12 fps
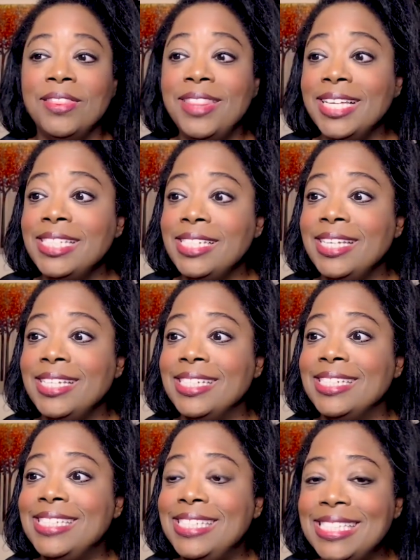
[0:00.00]
So, this is
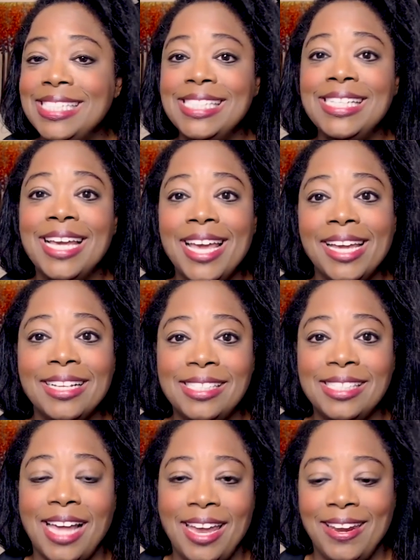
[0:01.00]
indeed
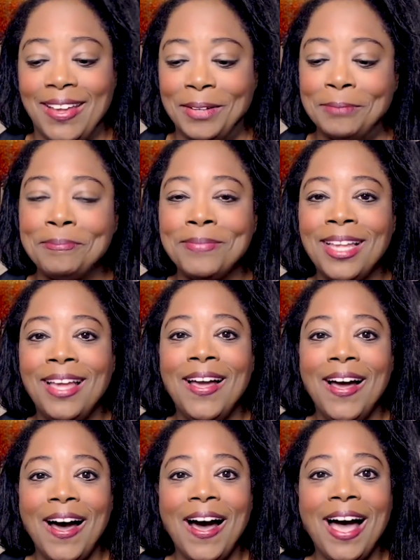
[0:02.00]
exciting.
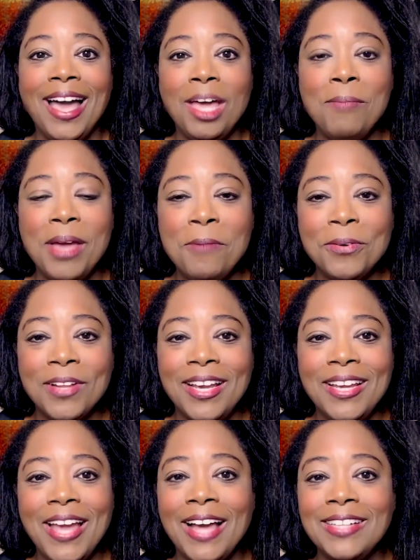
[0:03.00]
Hi, I'm Amber
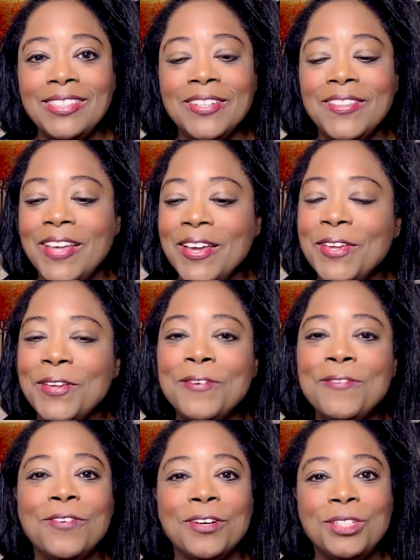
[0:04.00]
Lancaster. Thank
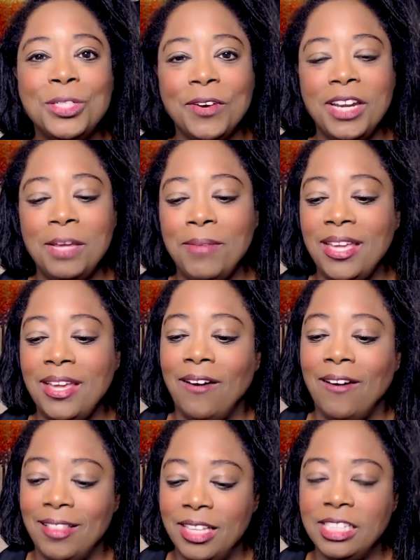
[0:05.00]
you for joining me
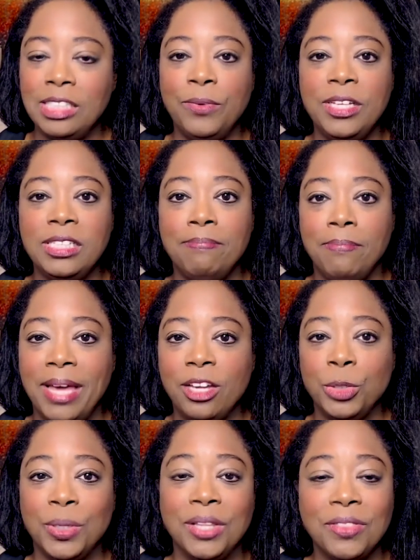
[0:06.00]
on this week's
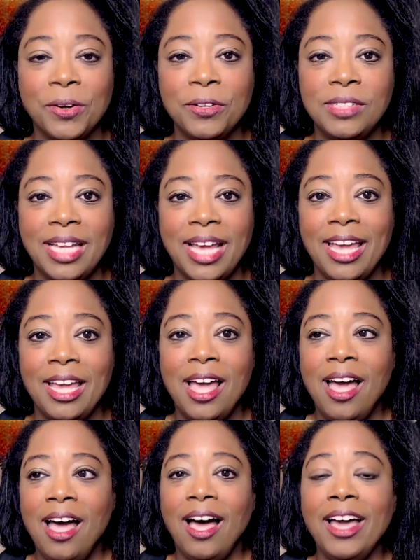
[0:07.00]
Megatrend Thursday.
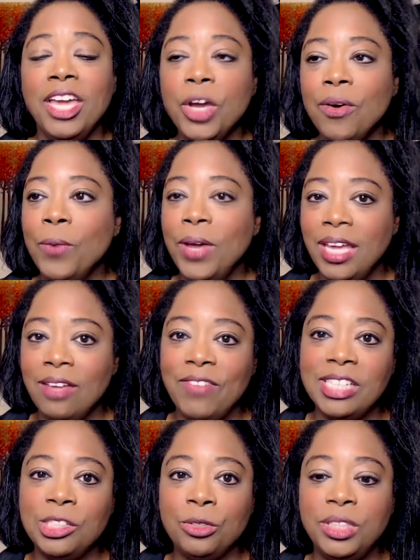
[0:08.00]
Uh, here at Winning
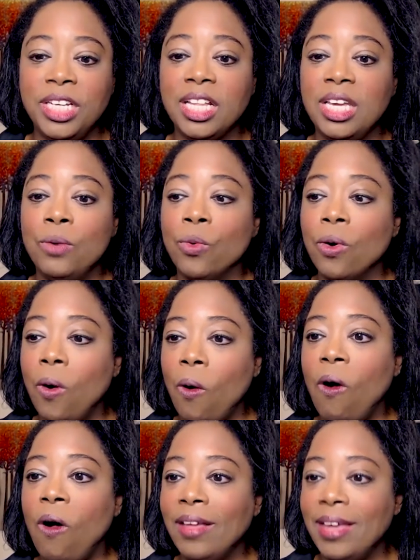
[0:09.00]
Investor Daily, we're
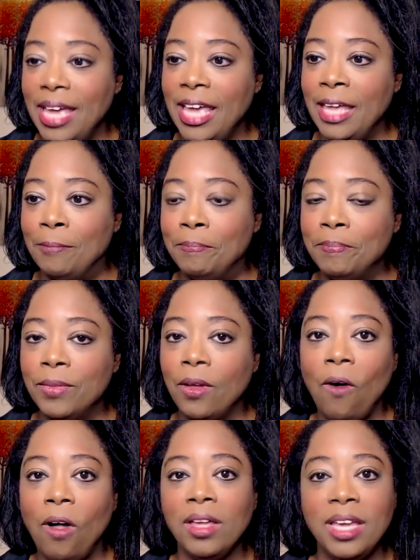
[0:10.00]
all in
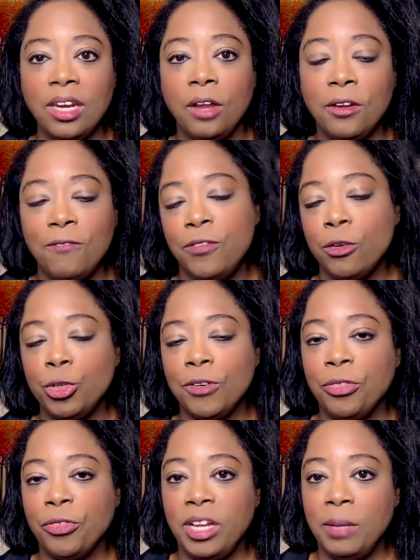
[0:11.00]
all in on the future
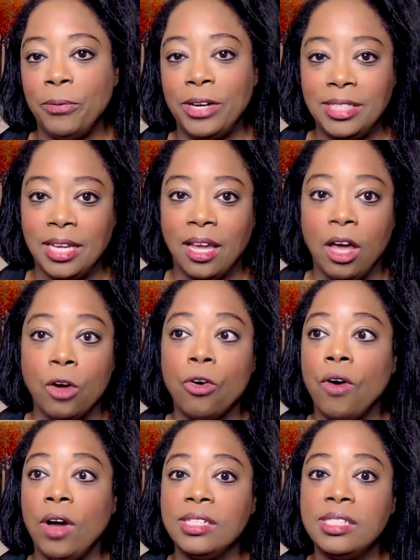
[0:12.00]
of 3D printing
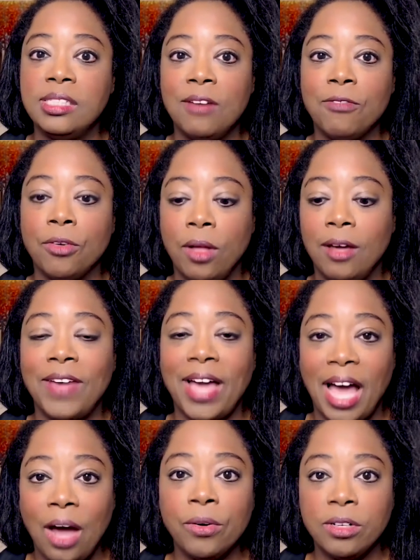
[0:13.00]
across several of
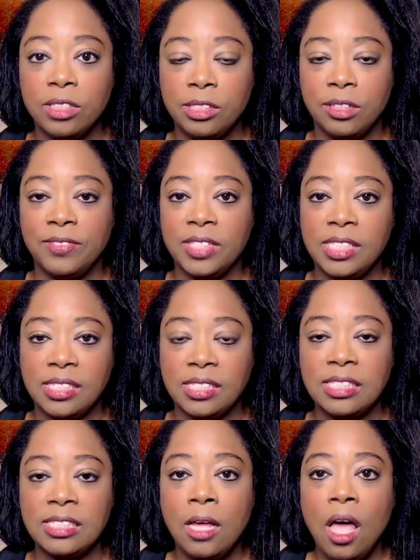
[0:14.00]
our
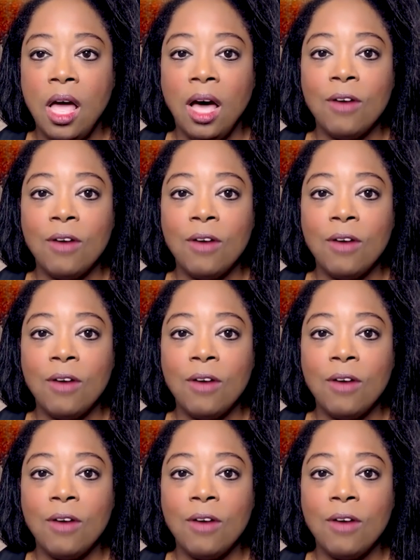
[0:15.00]
services.